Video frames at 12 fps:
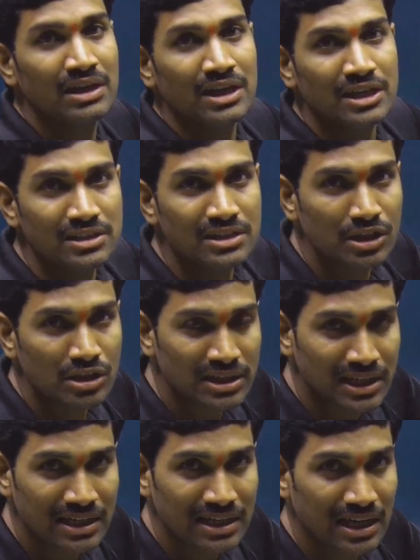Is it
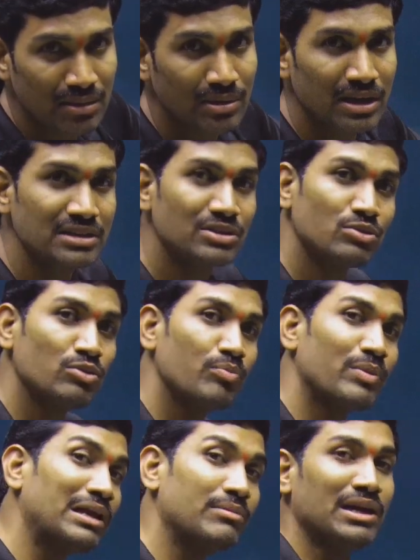second carbon or
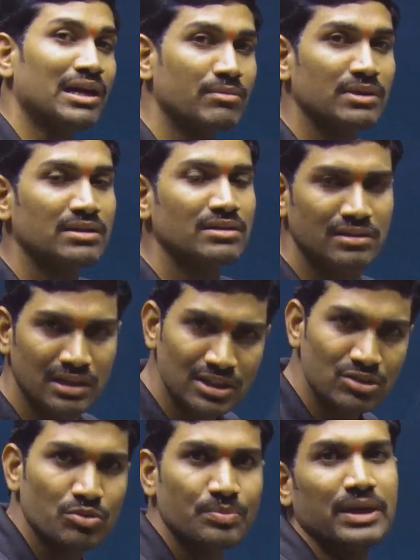2' carbon? That is
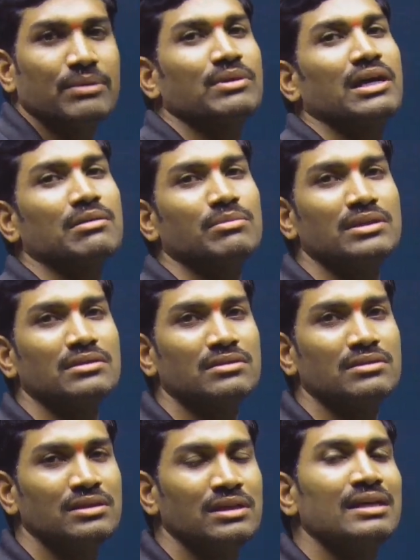2' carbon.
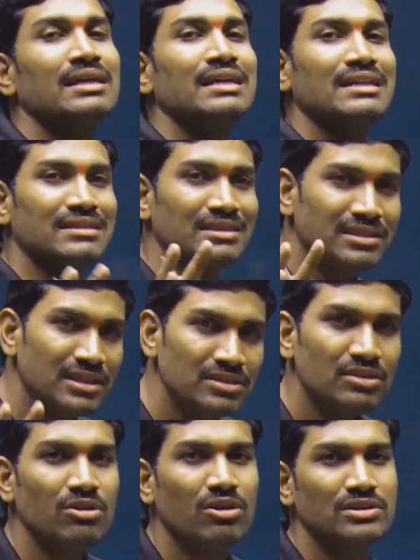This is
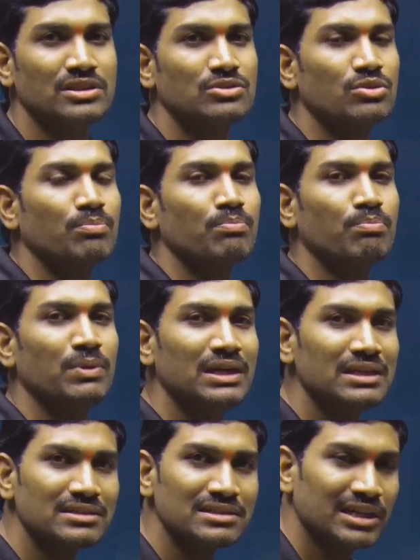the logic. So
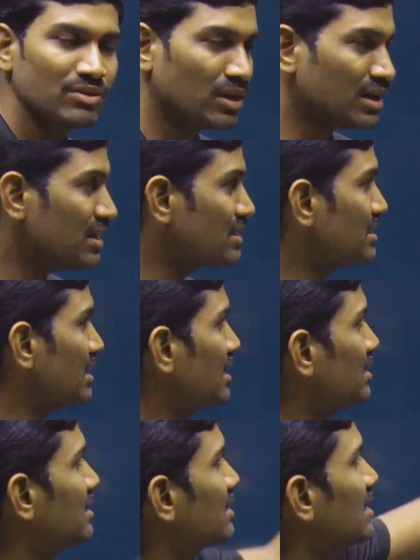please try to
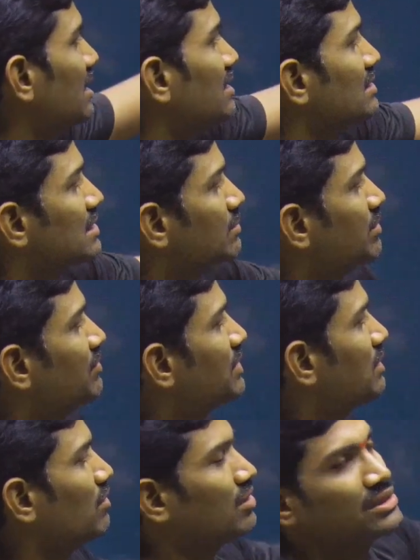understand the concept with
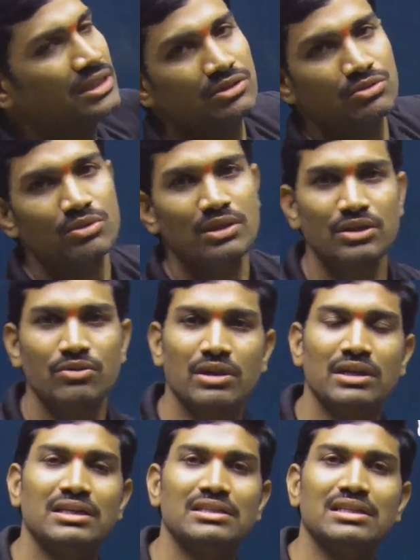logic so that you
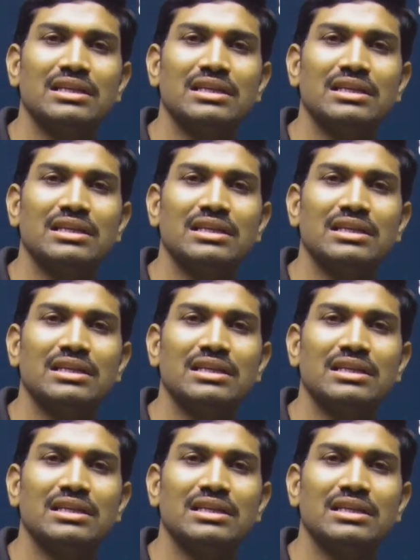can easily